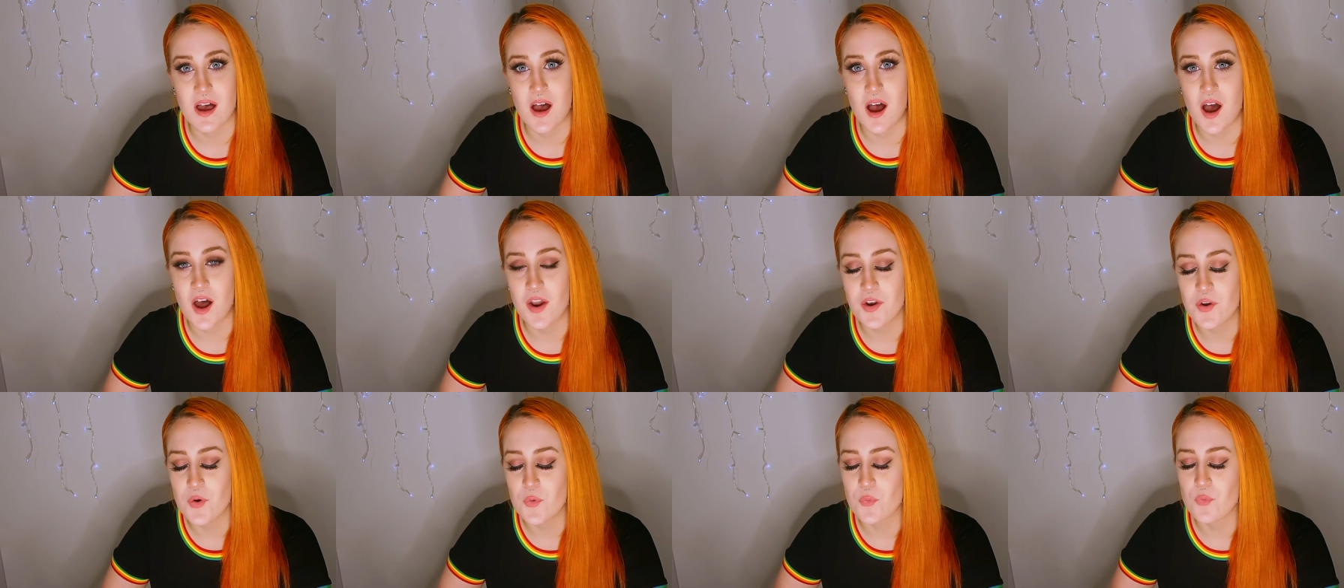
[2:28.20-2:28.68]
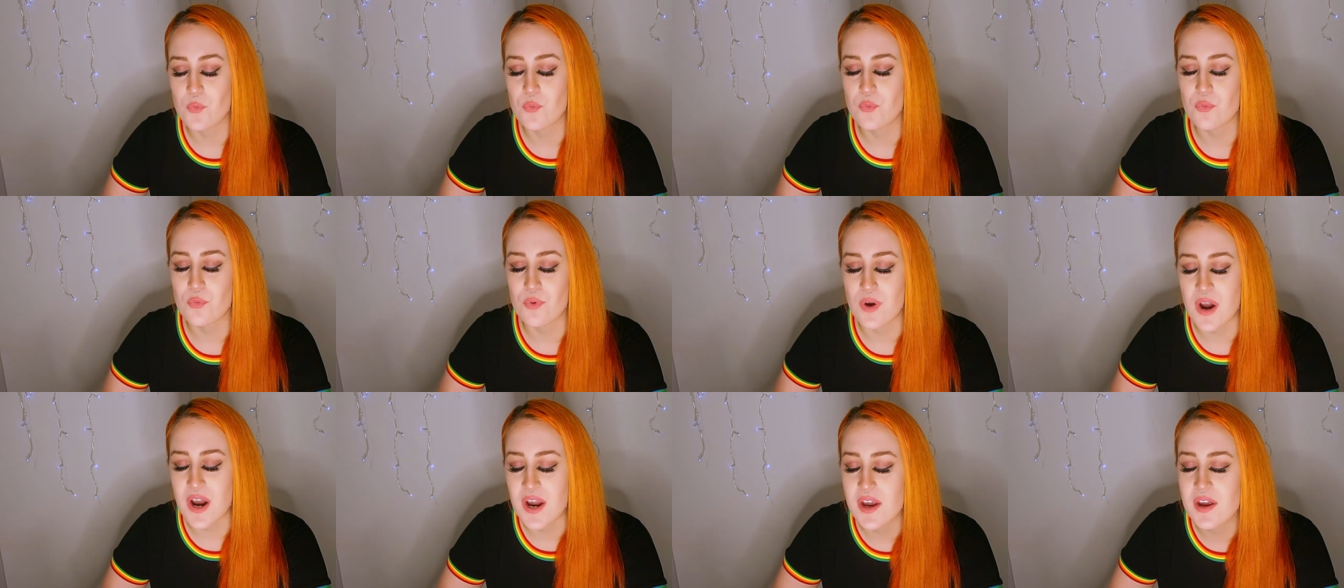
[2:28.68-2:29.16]

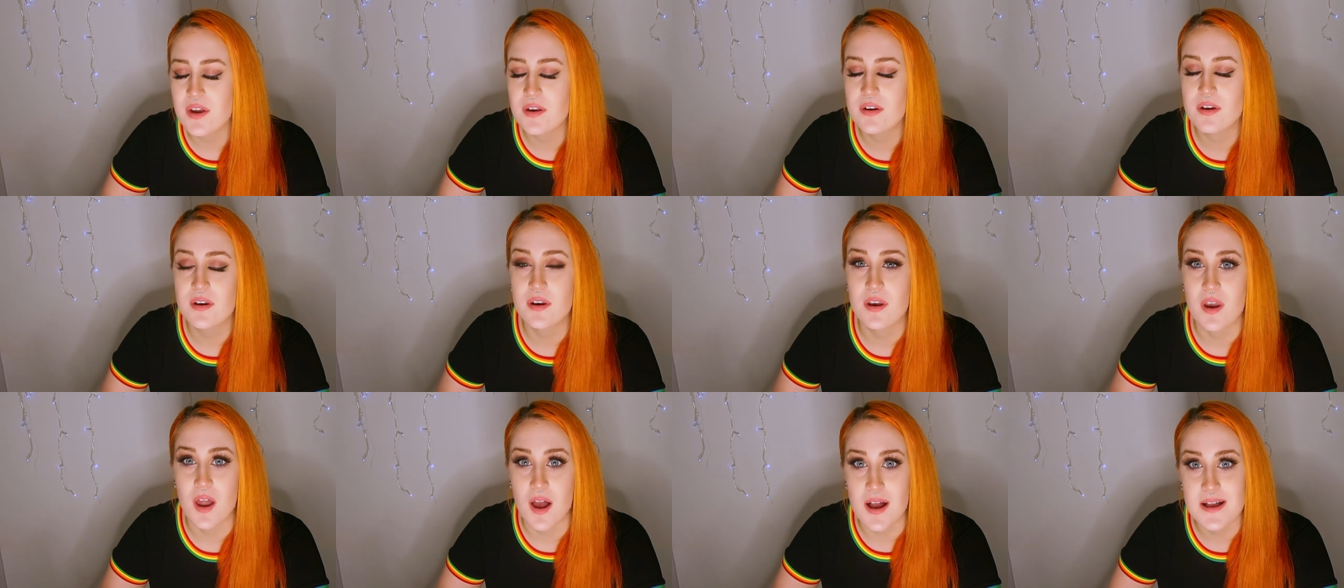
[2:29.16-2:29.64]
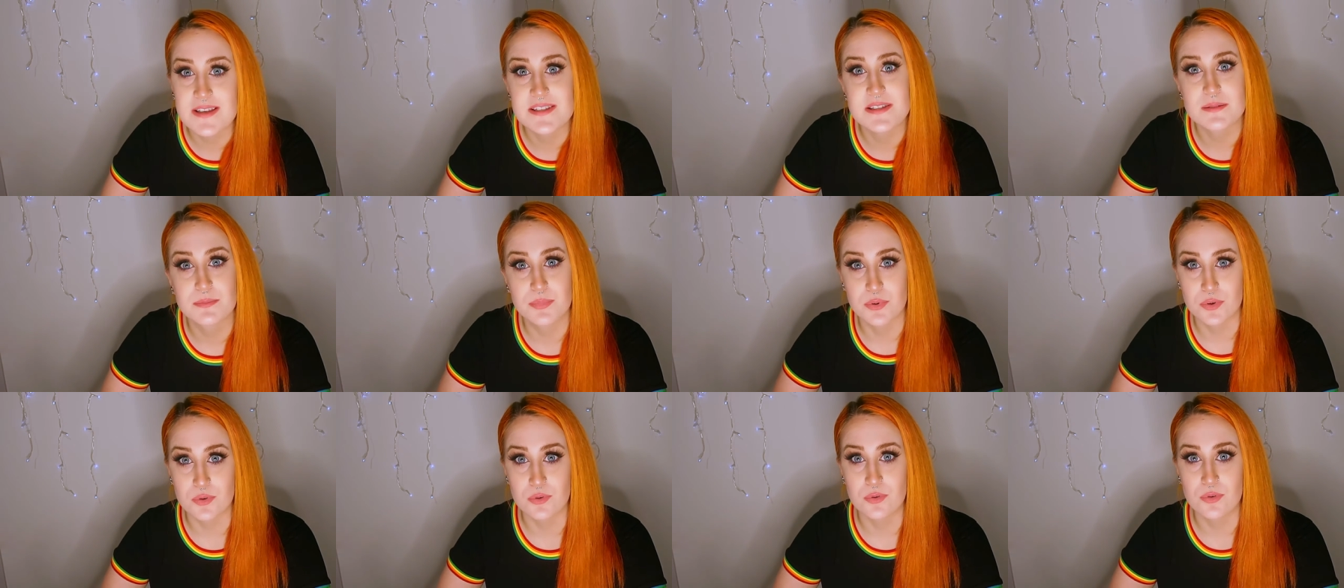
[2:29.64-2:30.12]

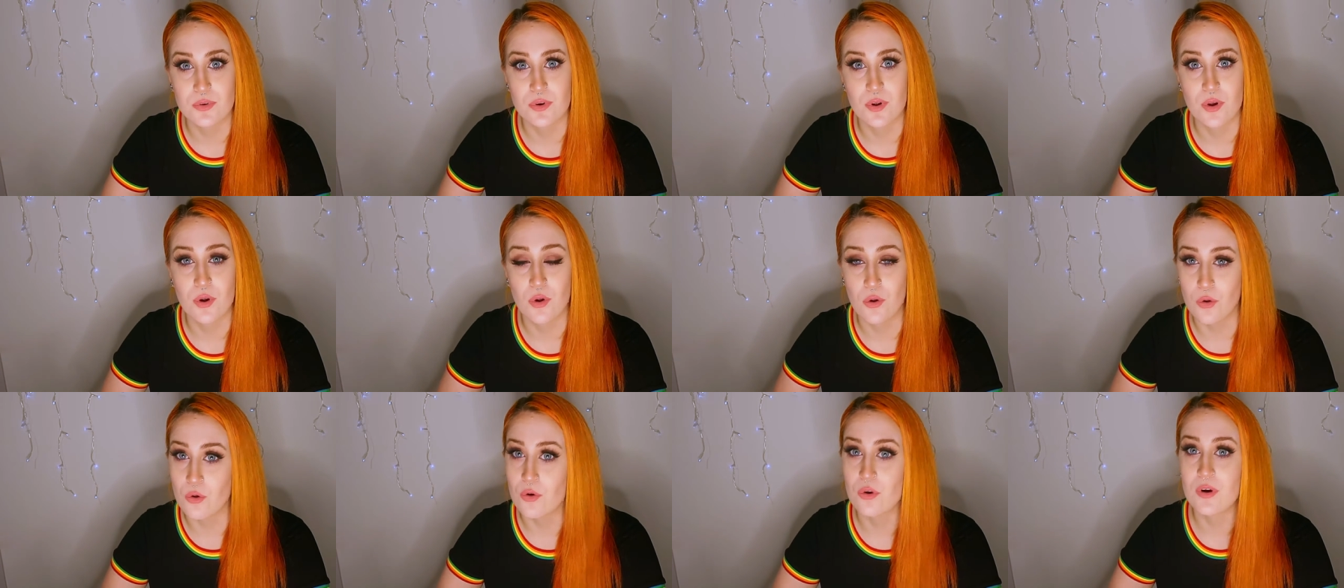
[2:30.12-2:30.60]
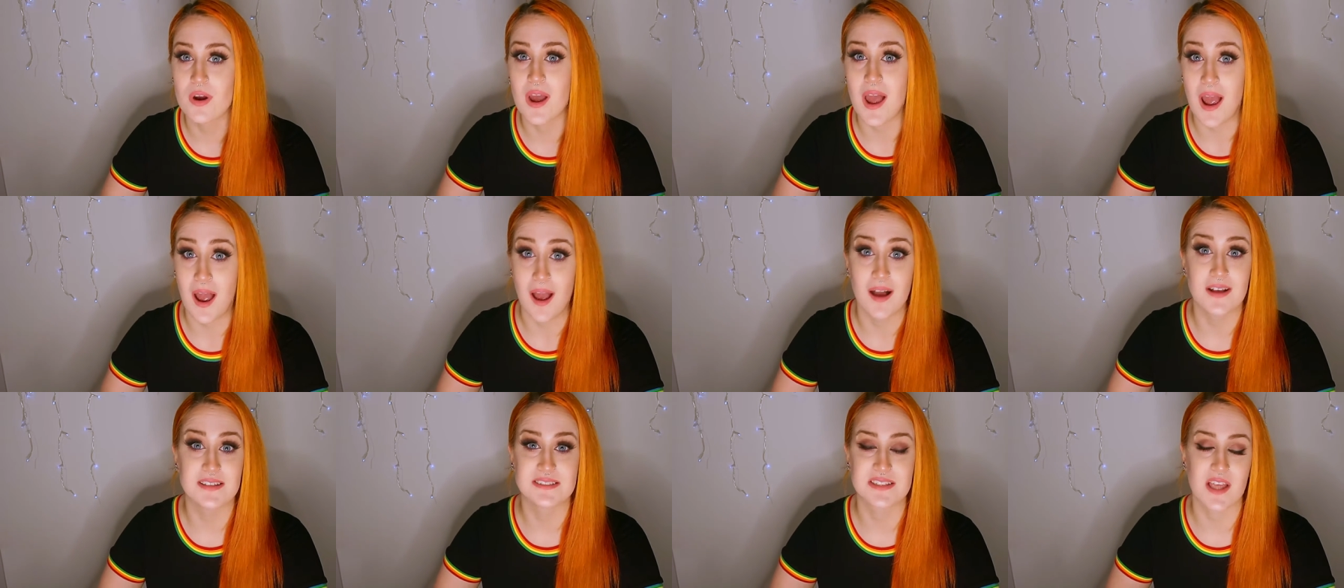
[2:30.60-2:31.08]
unrecognizable look
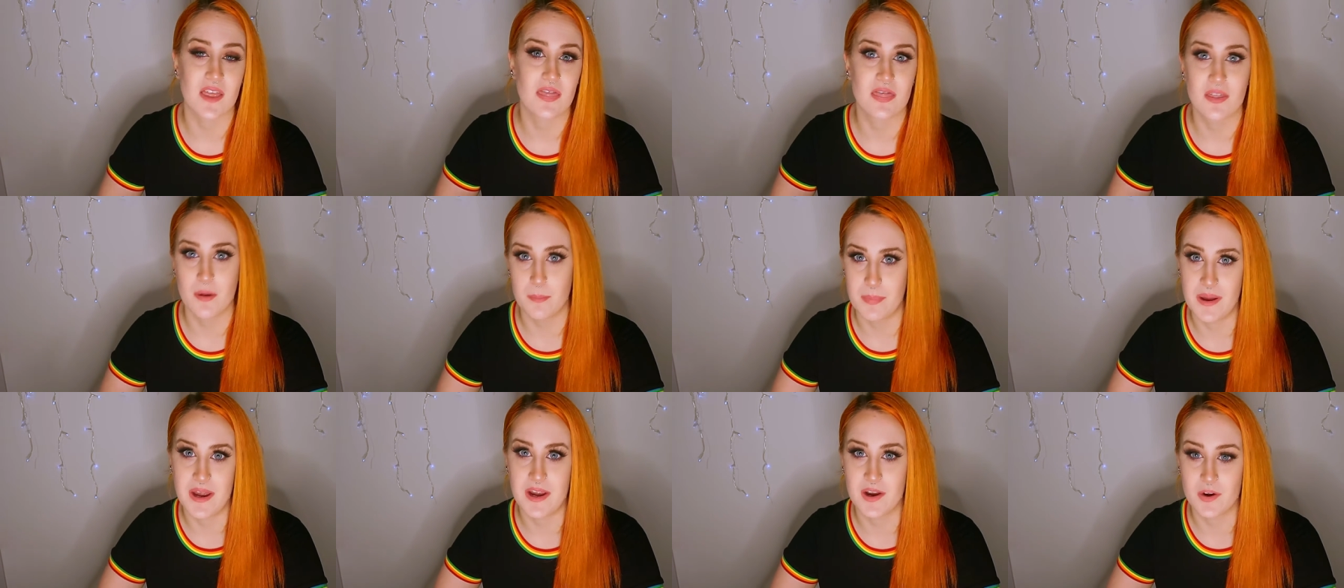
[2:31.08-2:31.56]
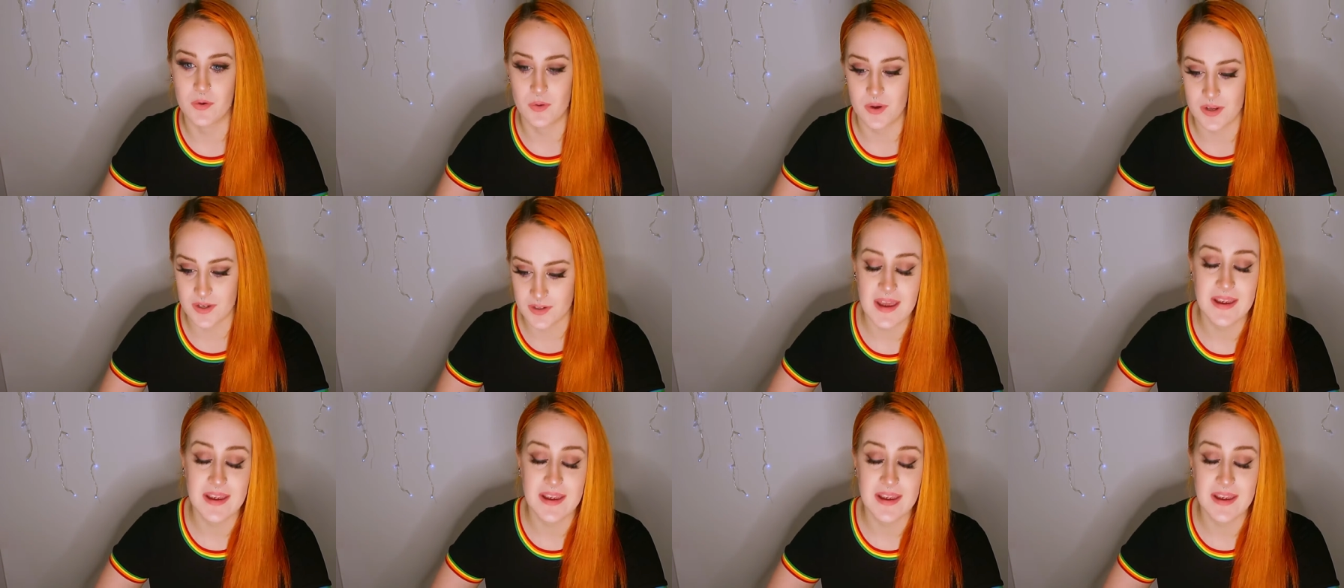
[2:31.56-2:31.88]
as the Penguin.